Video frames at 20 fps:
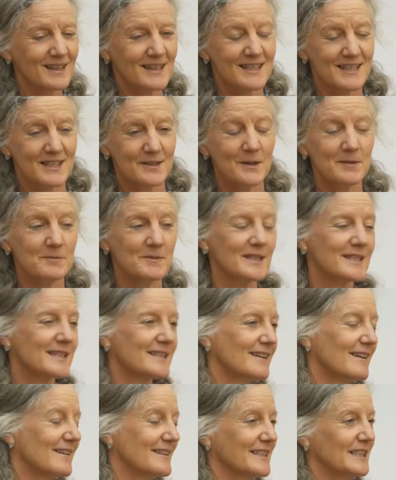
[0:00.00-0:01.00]
So I'm just
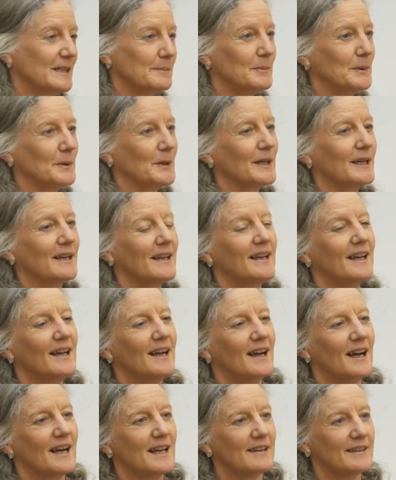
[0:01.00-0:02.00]
starting a book.
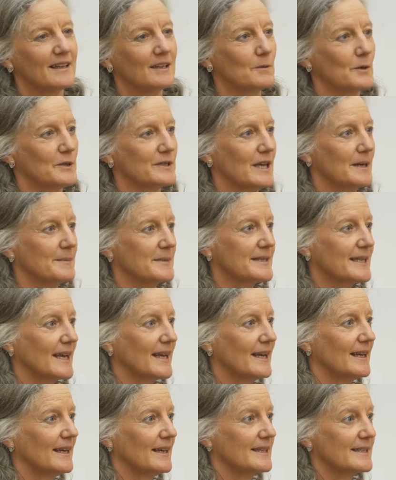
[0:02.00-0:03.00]
I think what I'm
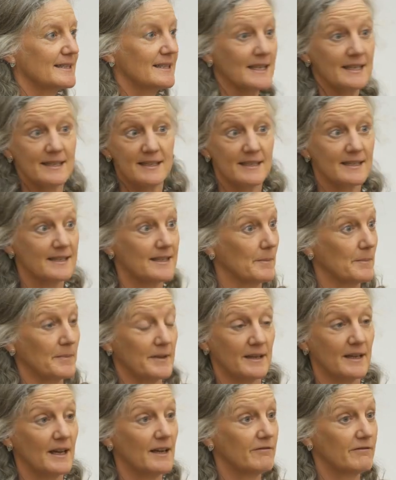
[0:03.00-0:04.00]
saying isn't
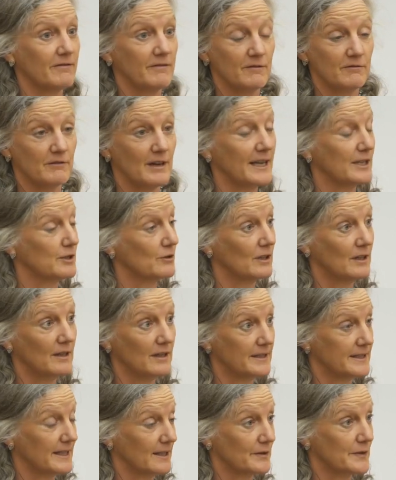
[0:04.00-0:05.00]
something I've read or
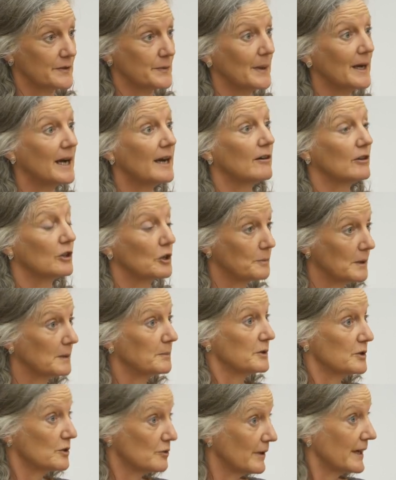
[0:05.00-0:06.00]
heard elsewhere, although
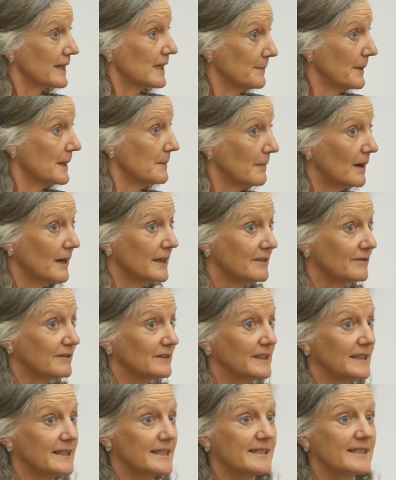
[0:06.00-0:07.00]
people do recommend
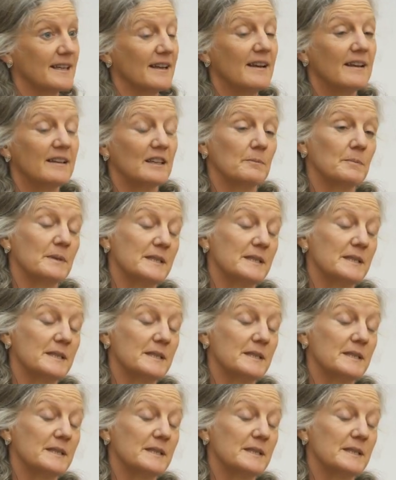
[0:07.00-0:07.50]
mindfulness, the